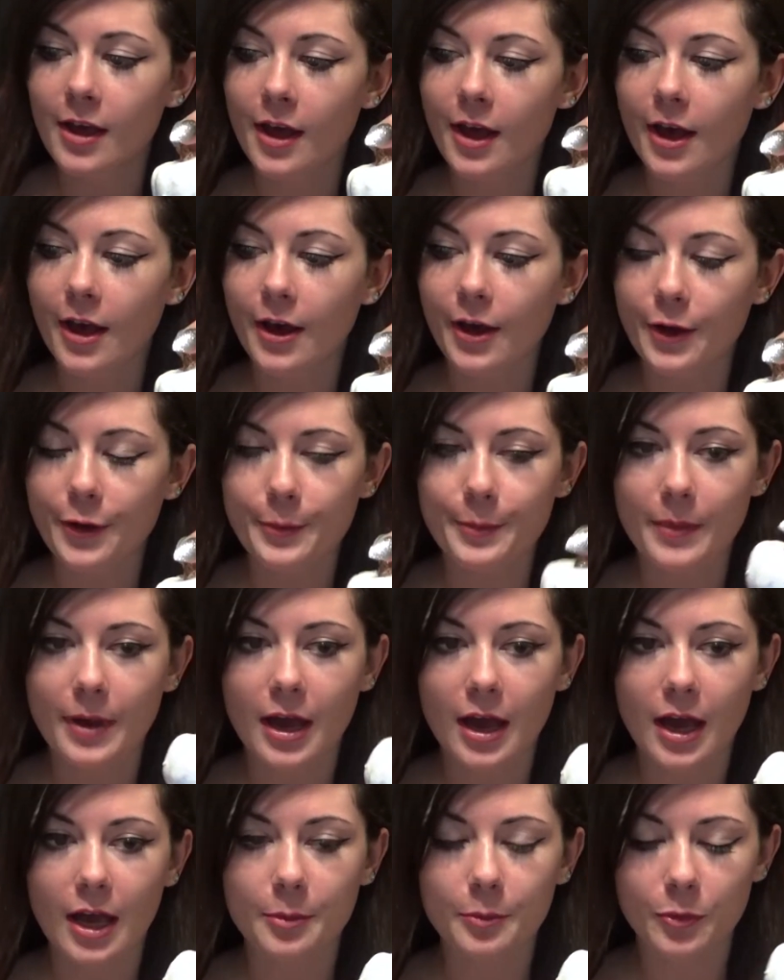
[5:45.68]

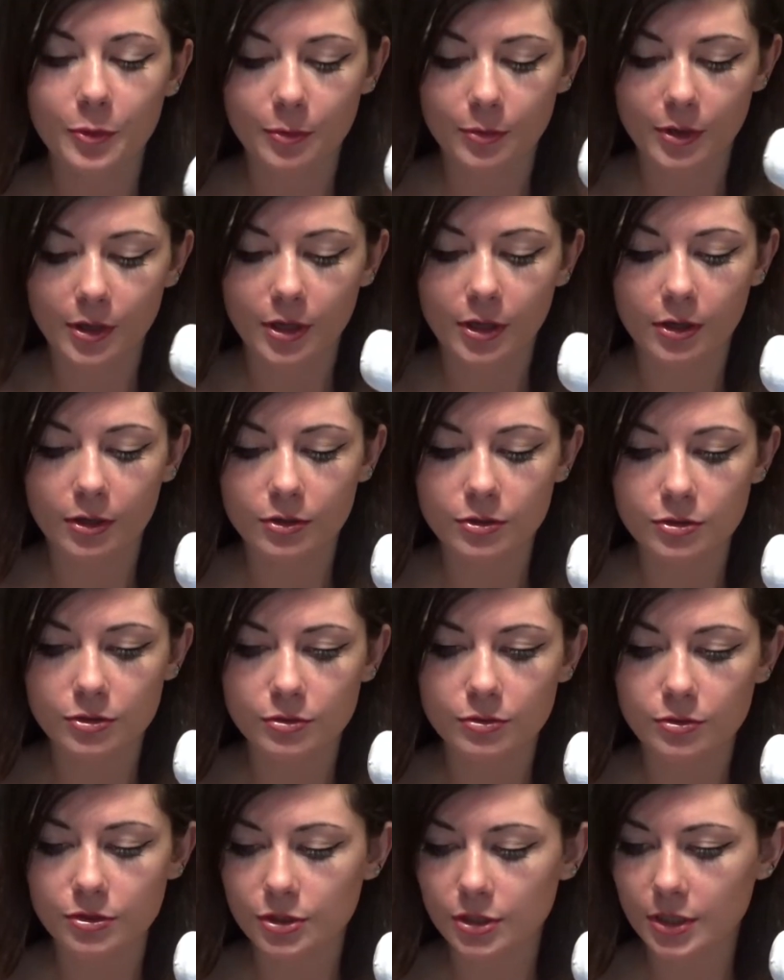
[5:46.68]
I'm going
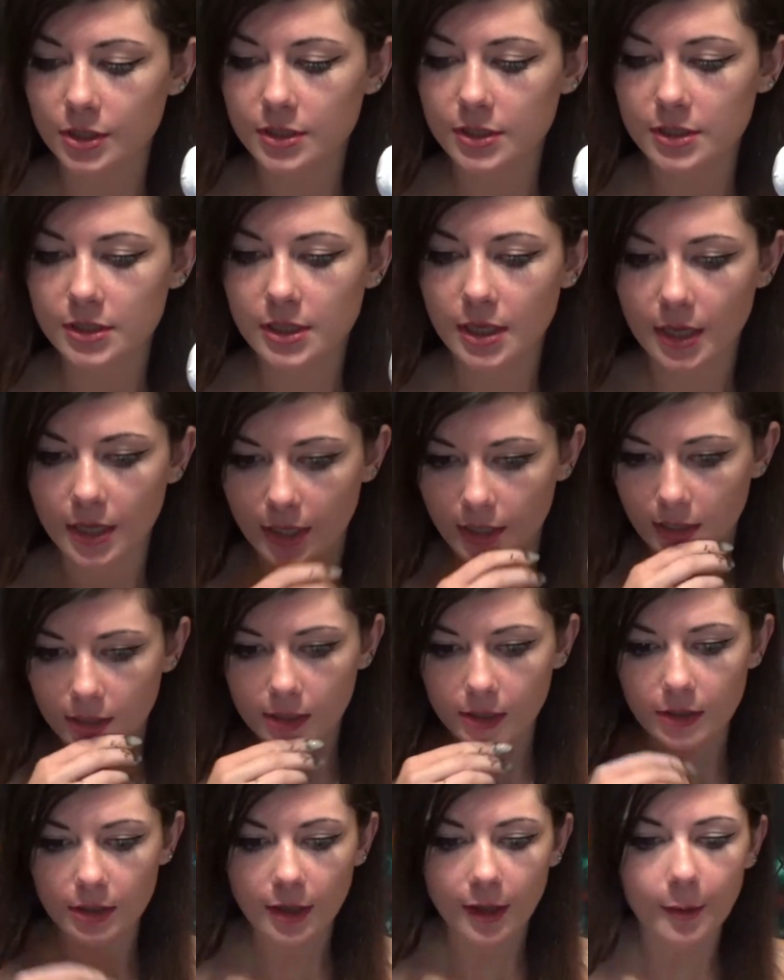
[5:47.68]
to just
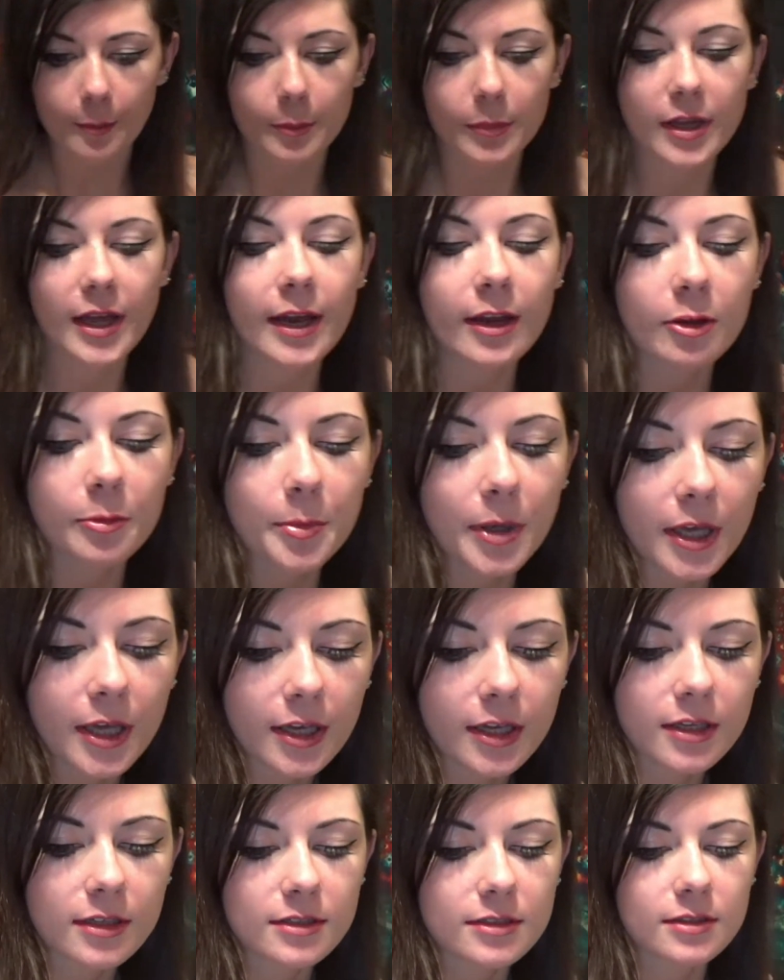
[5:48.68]
take black
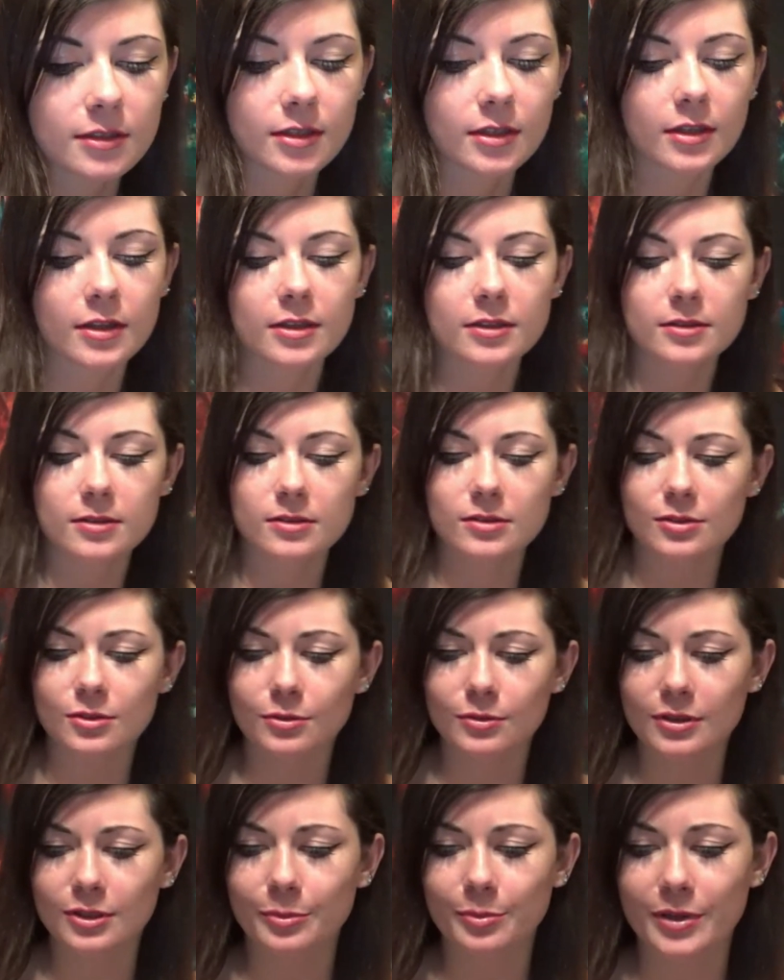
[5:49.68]
paint. This is the
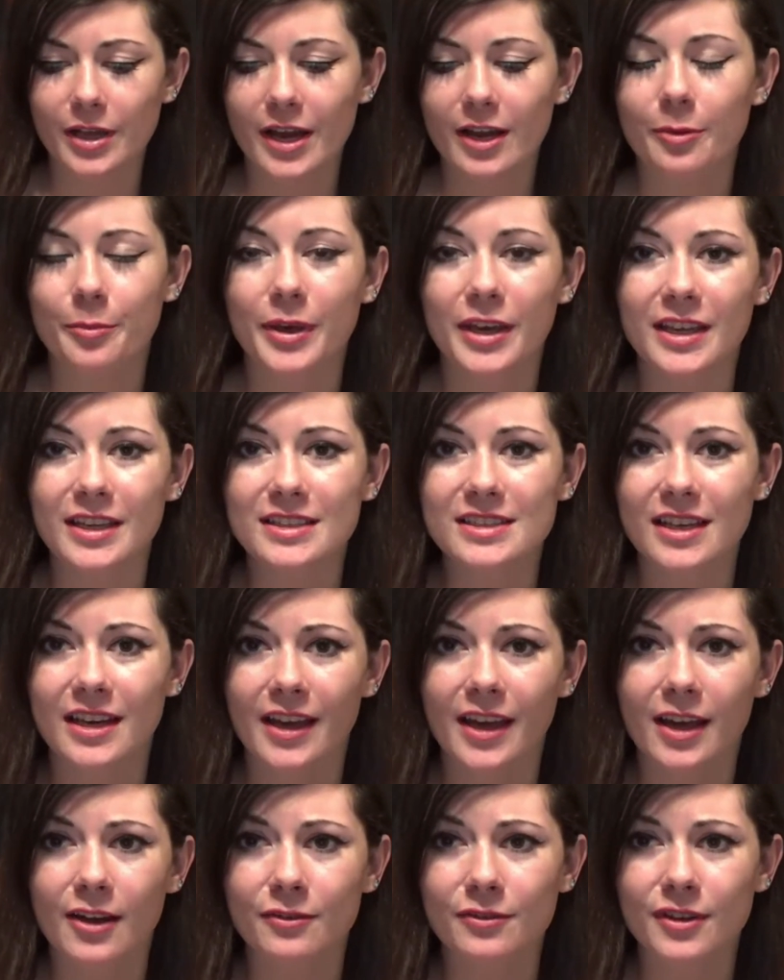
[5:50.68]
only black paint I
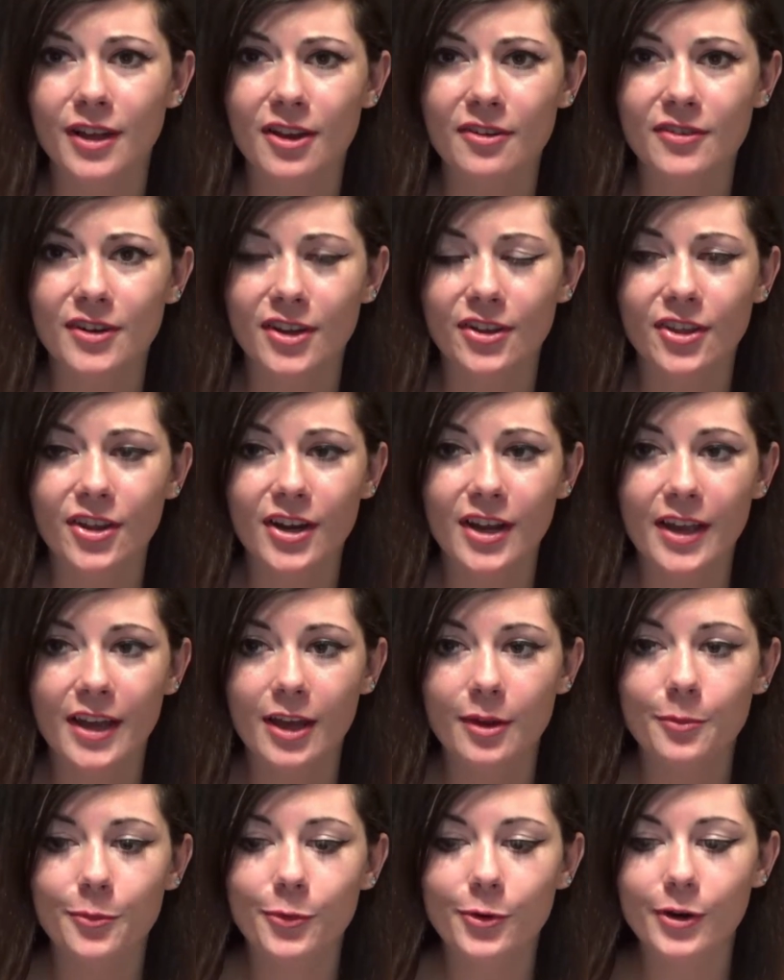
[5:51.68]
have left. I thought I
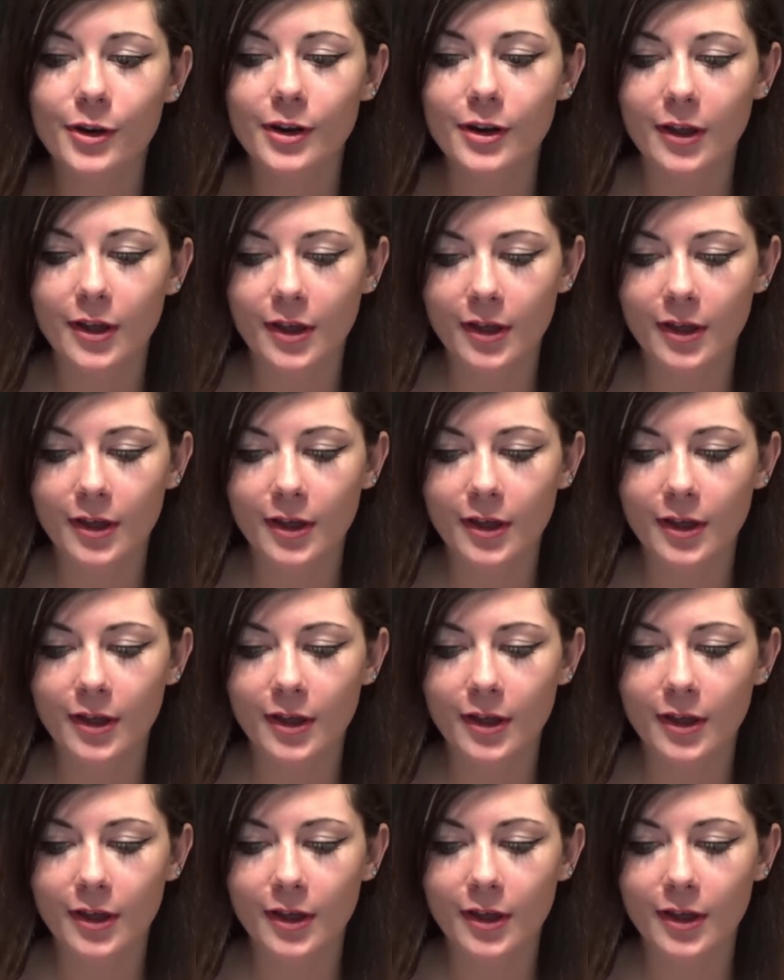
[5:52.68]
had more.